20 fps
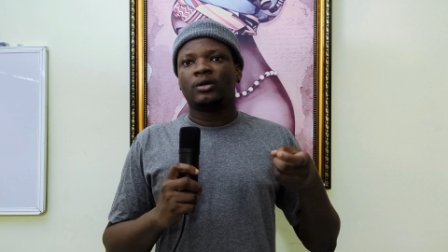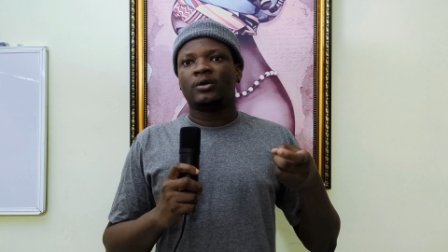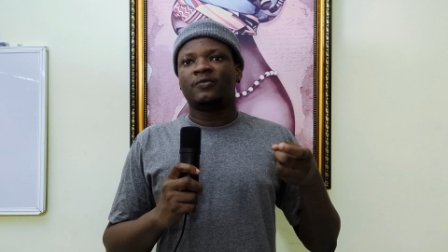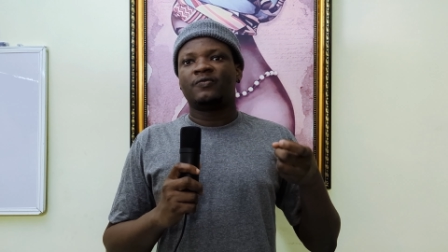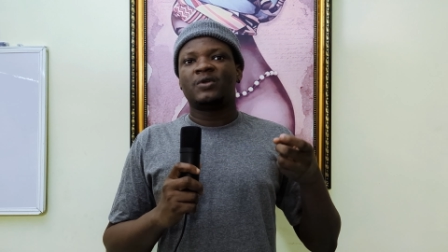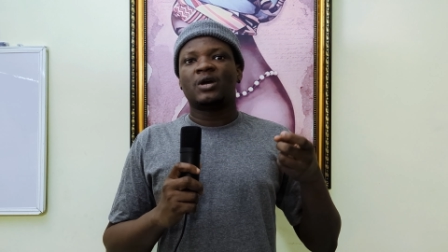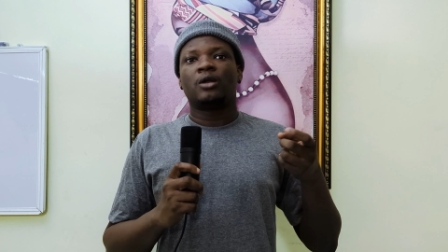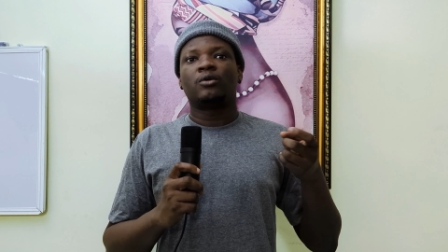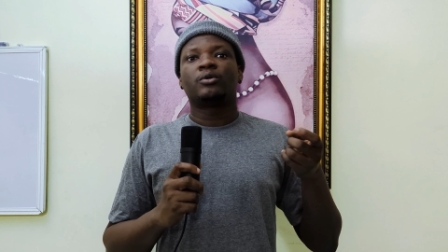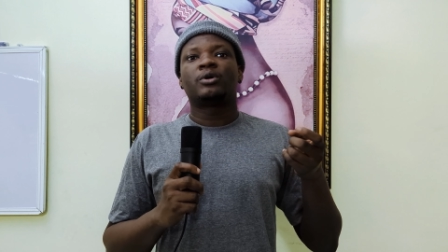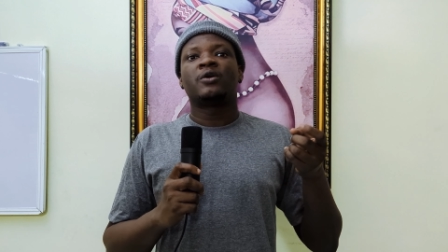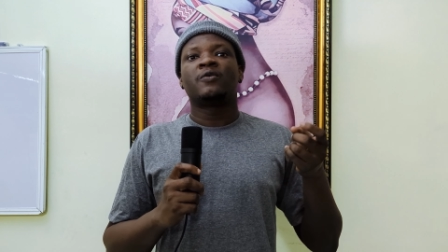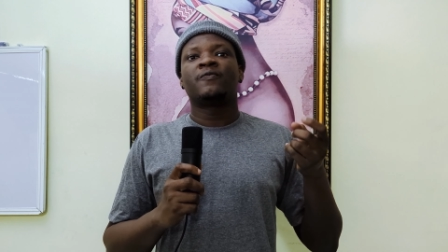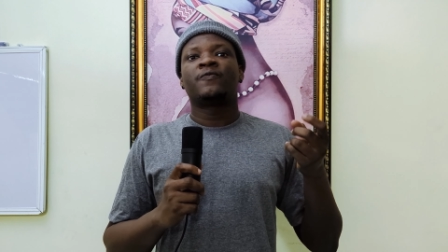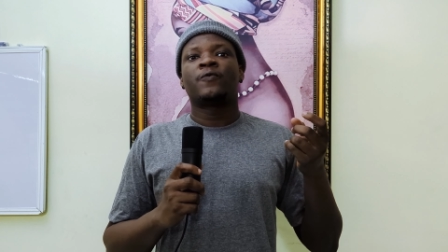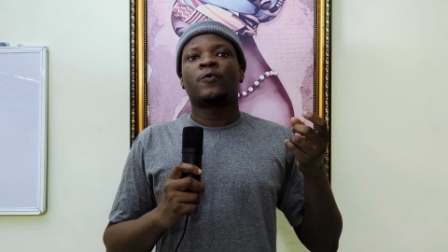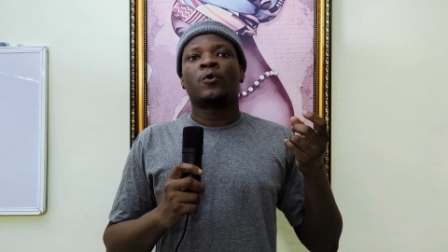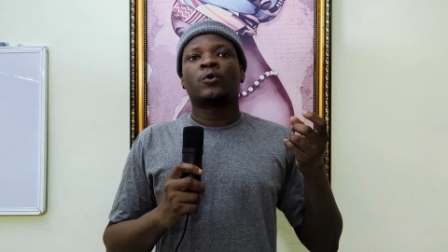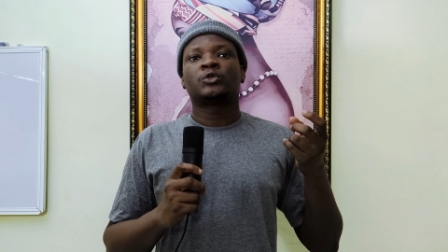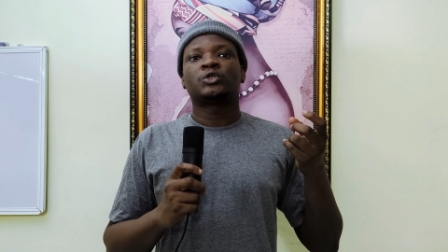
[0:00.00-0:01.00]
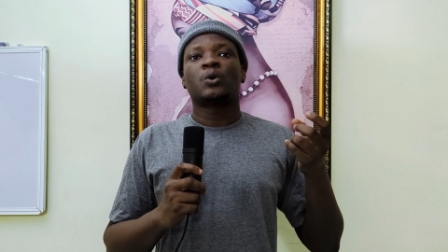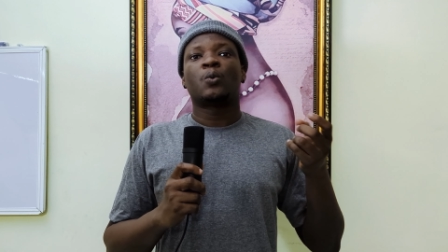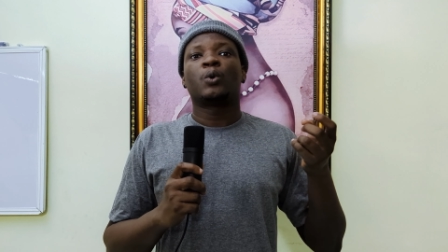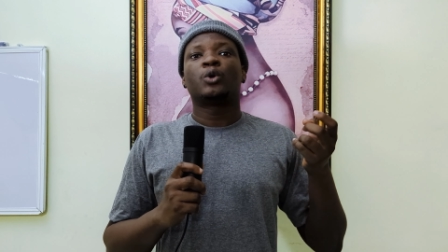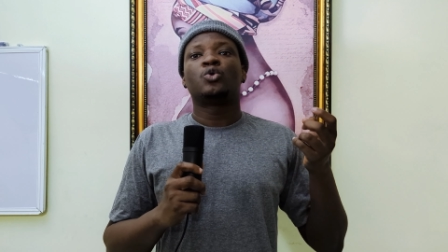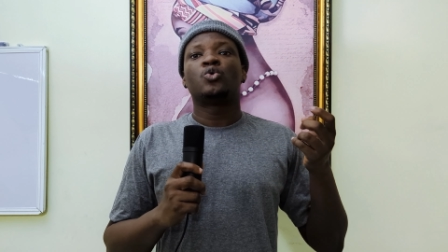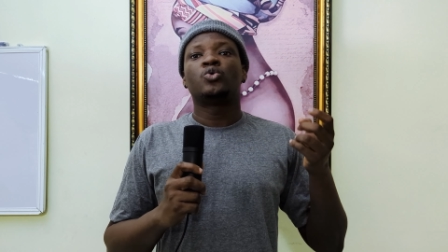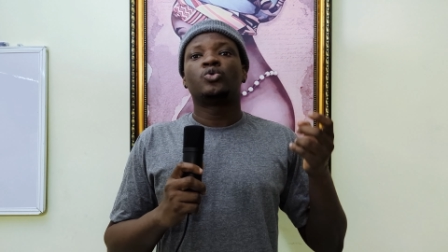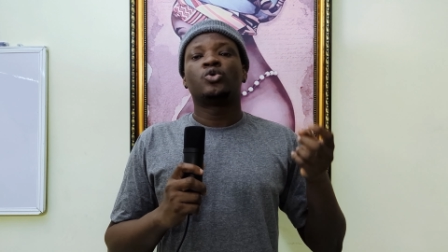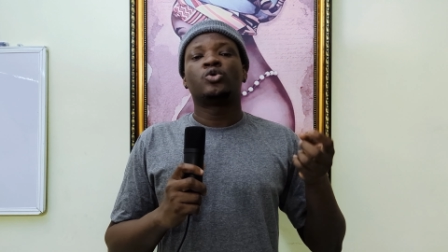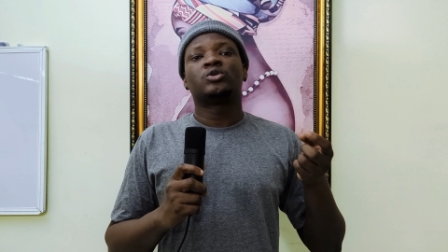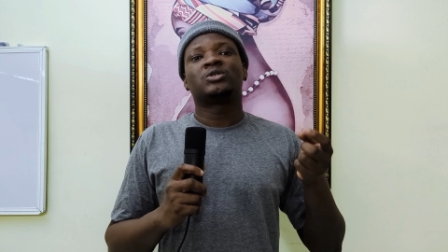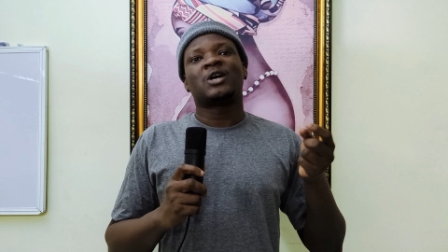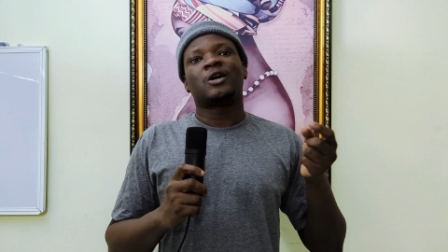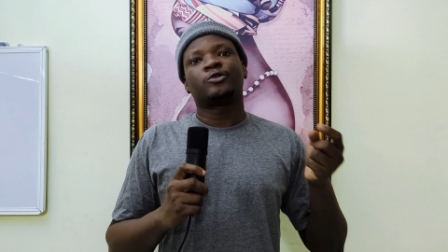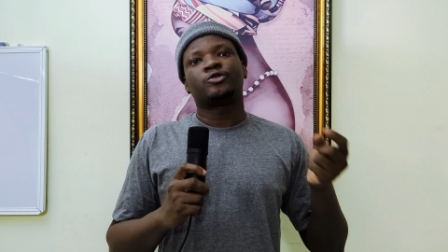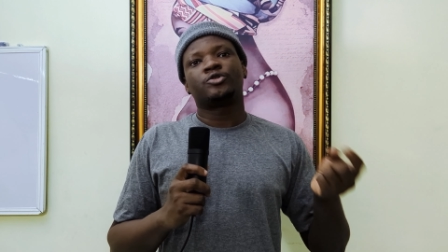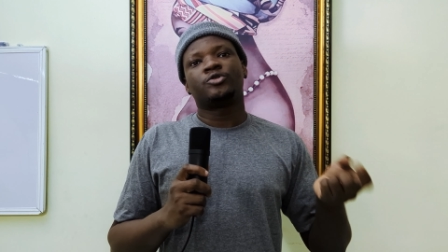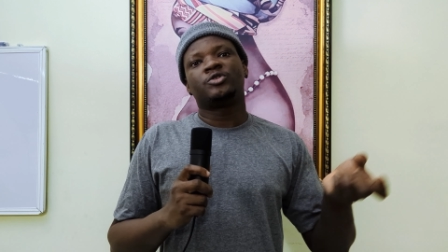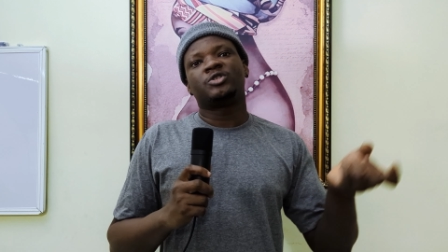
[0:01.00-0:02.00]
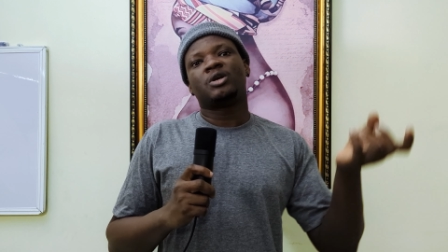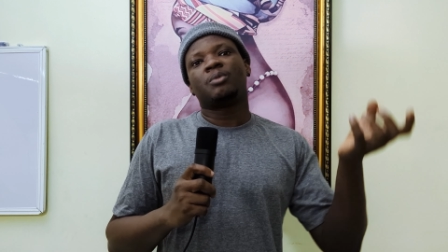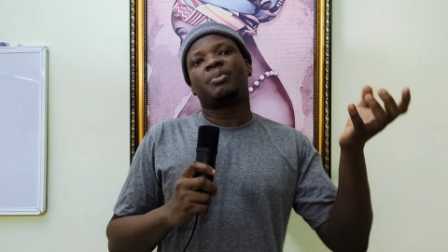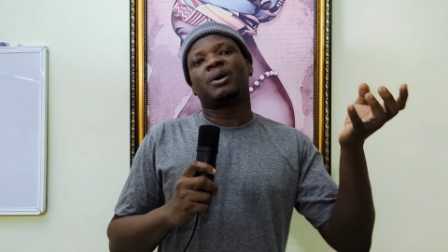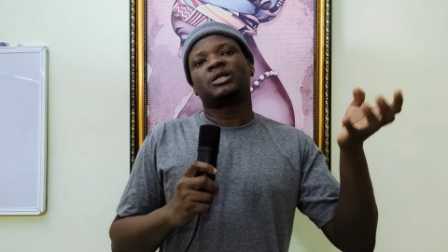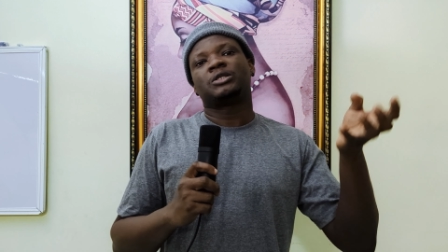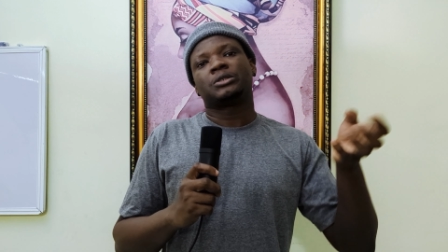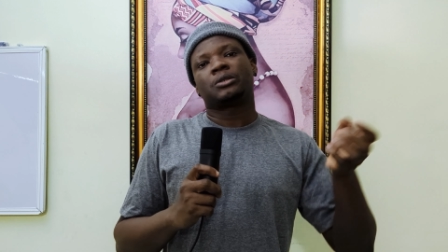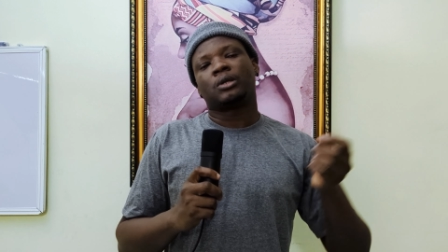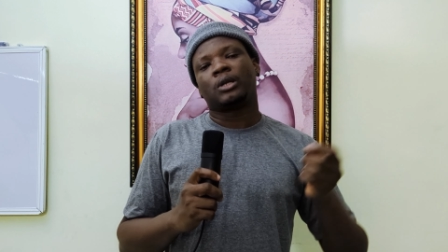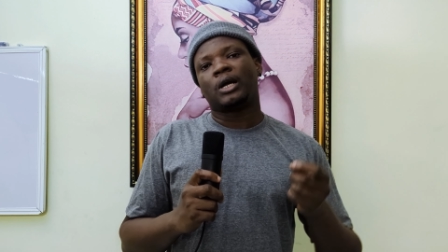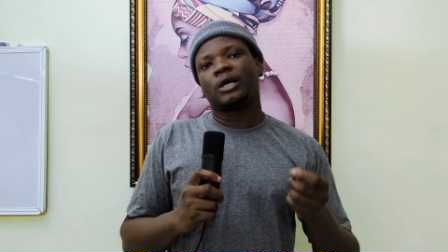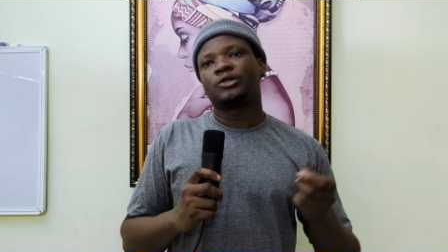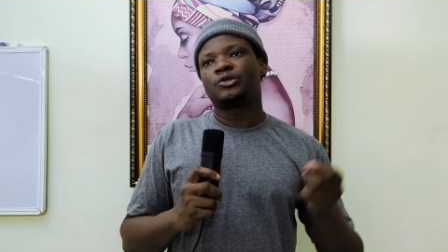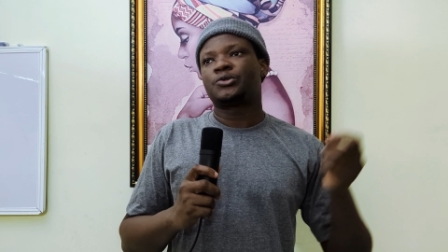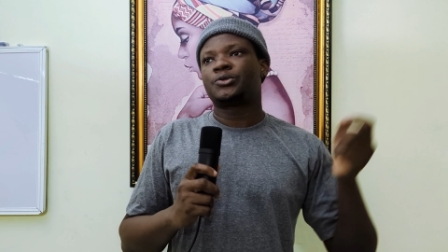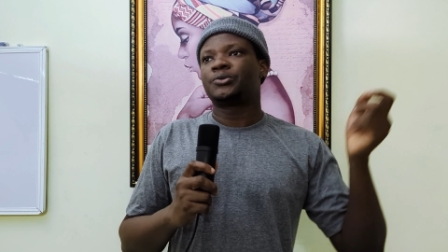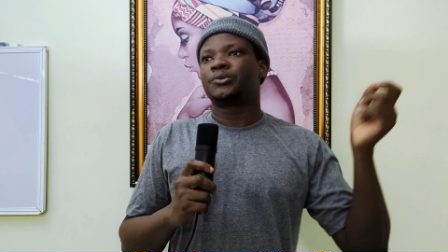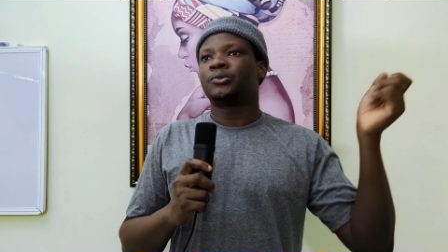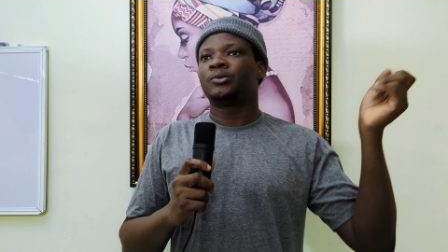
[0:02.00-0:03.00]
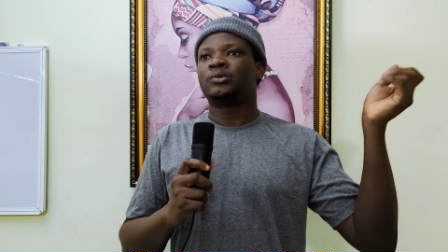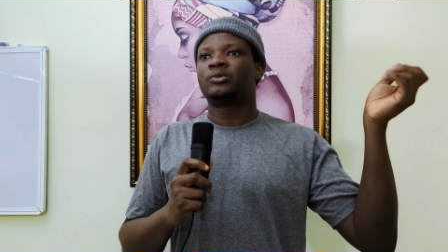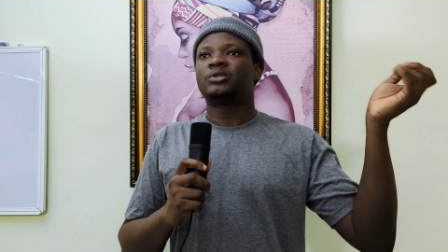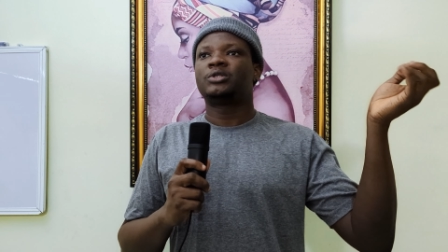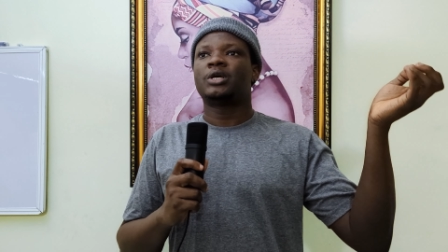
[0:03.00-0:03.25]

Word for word: If they are looking for someone who knows how to use a particular tool,